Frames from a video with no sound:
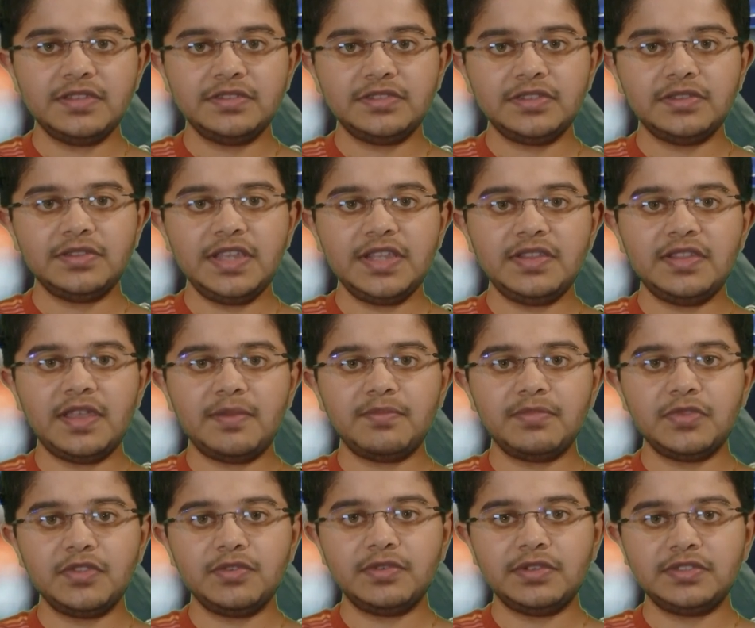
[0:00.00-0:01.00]
to lead
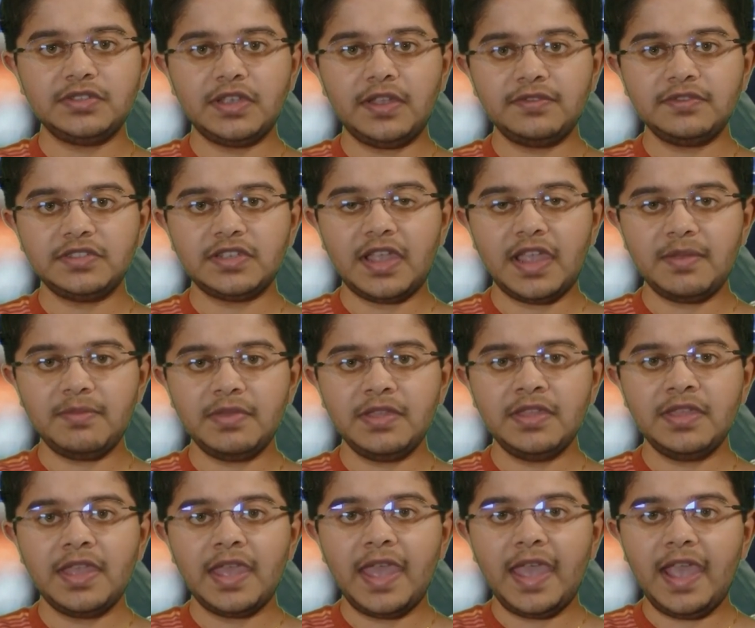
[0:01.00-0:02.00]
them through a tough time
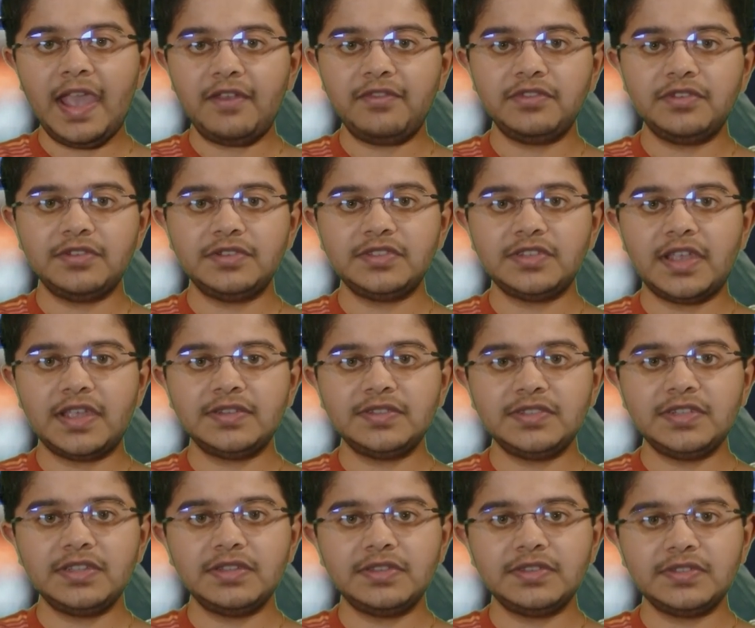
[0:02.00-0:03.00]
after the
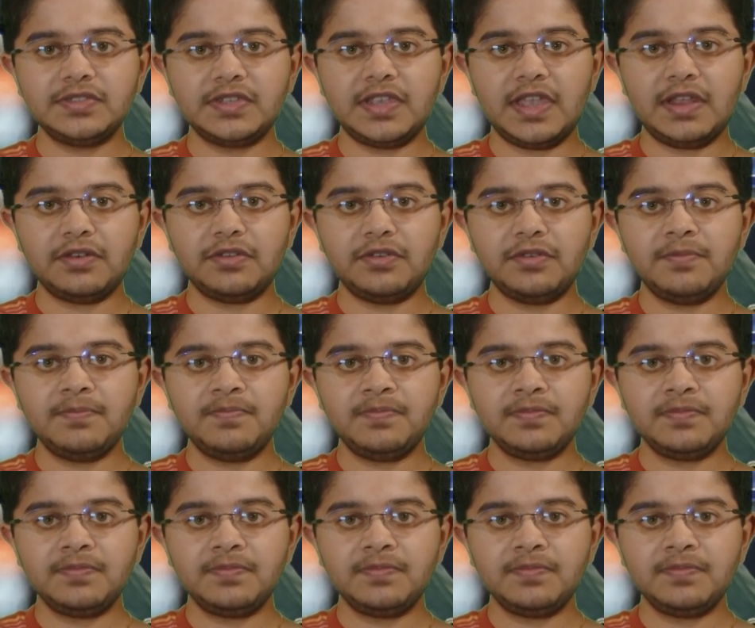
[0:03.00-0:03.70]
sign-stealing scandal.